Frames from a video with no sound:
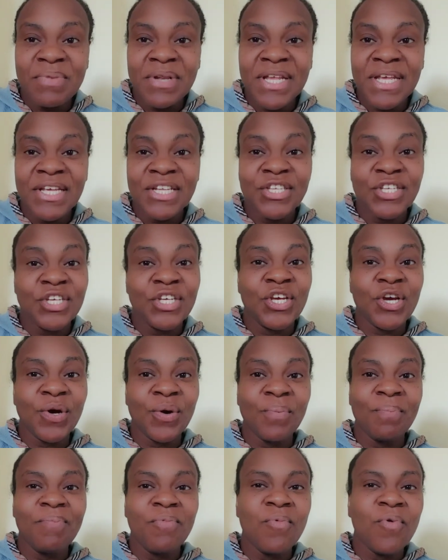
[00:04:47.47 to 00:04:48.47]
lead to
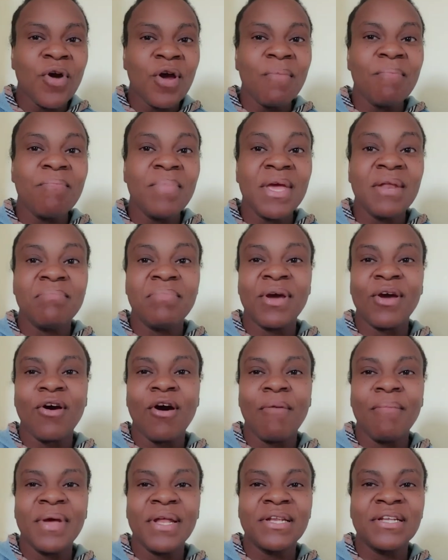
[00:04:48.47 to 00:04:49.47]
your worm bin
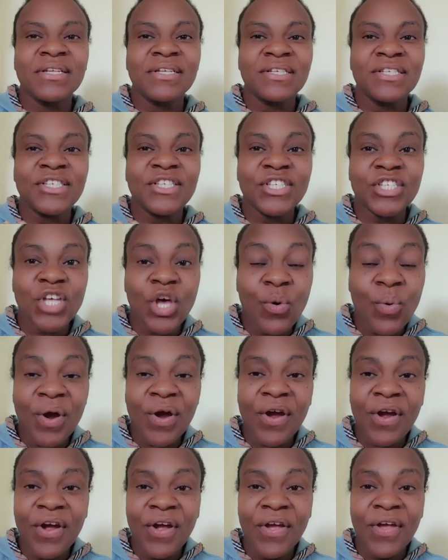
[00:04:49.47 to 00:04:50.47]
becoming
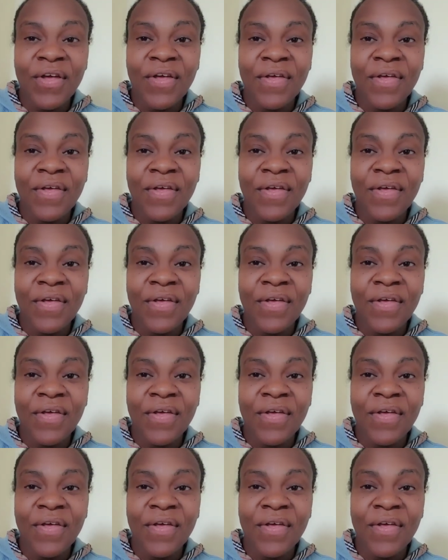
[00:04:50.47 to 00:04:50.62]
sour